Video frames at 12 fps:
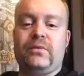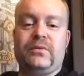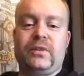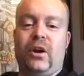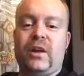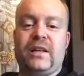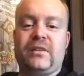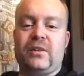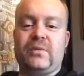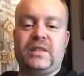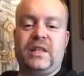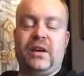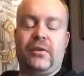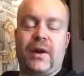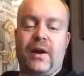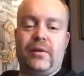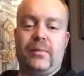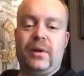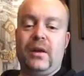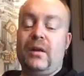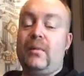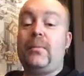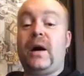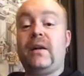and all he had to do was deke around him.
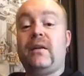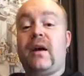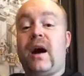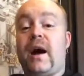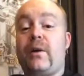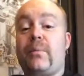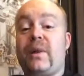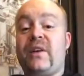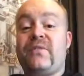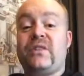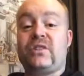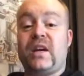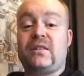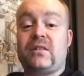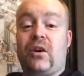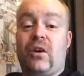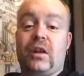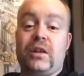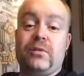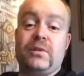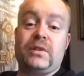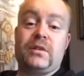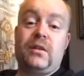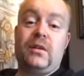But I don't play for the Jets. All I do
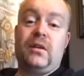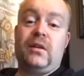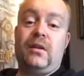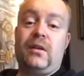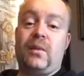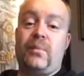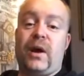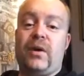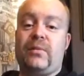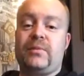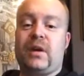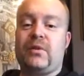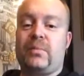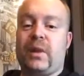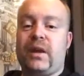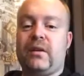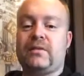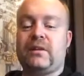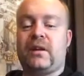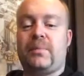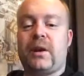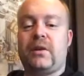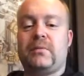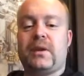is compare them to other players and
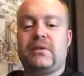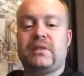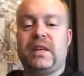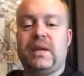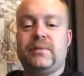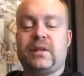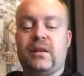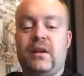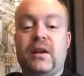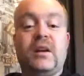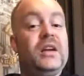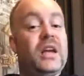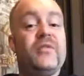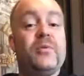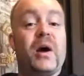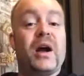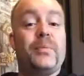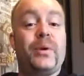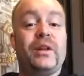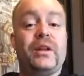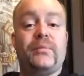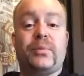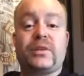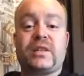compare them to other teams and give you my
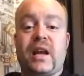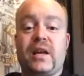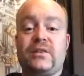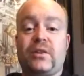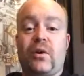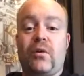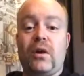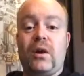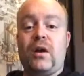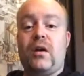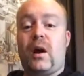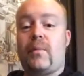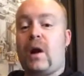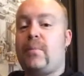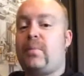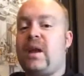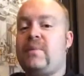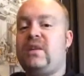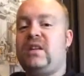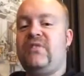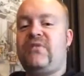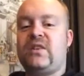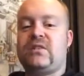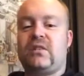opinion, per se. So I'm not blaming the
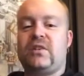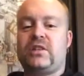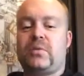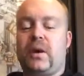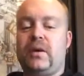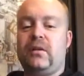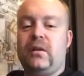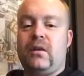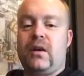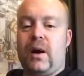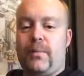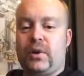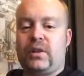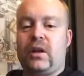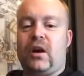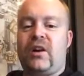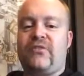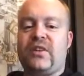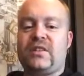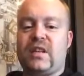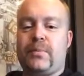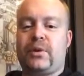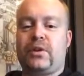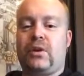defense on this one. I put the offense
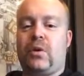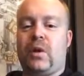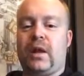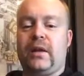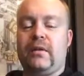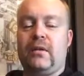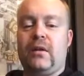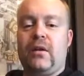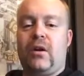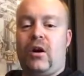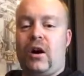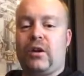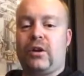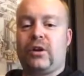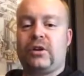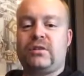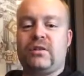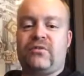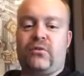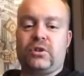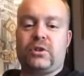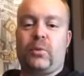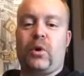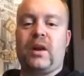and I put the goalie on alert for
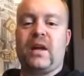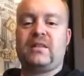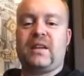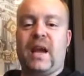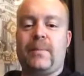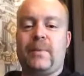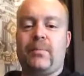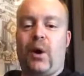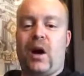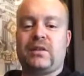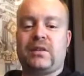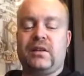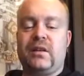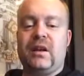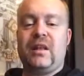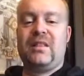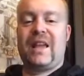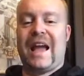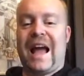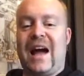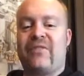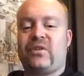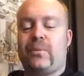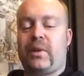tomorrow night's game in Boston. They
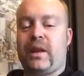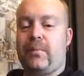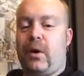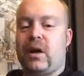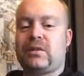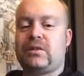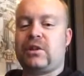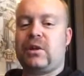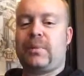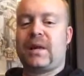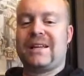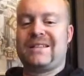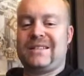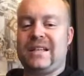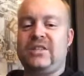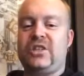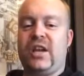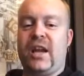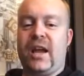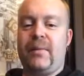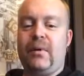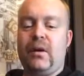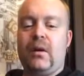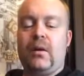have to play. Boston's going to play a stingy
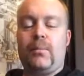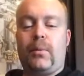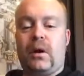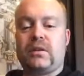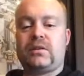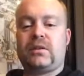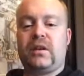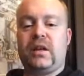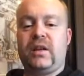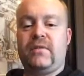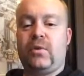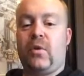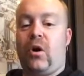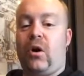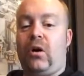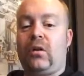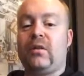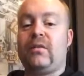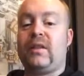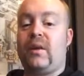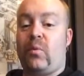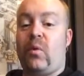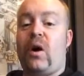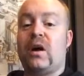game. Boston's going to give you all
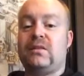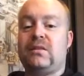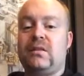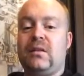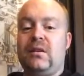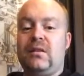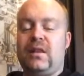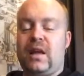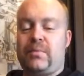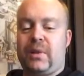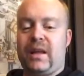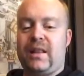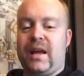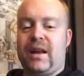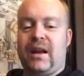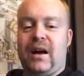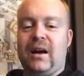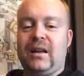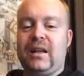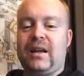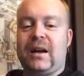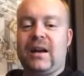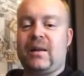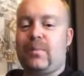they want. They play that ugly
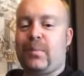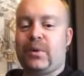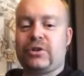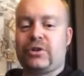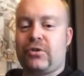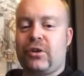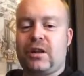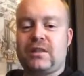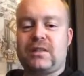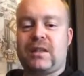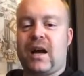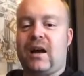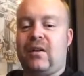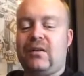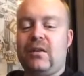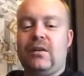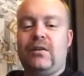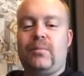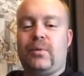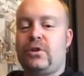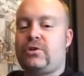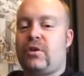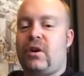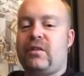kind of Bergeron style.
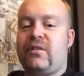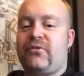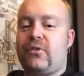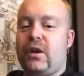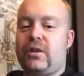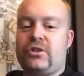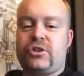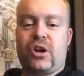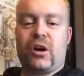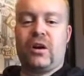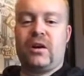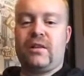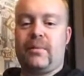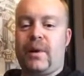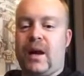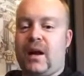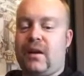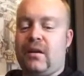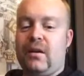Bergeron in the front, Chara in the back.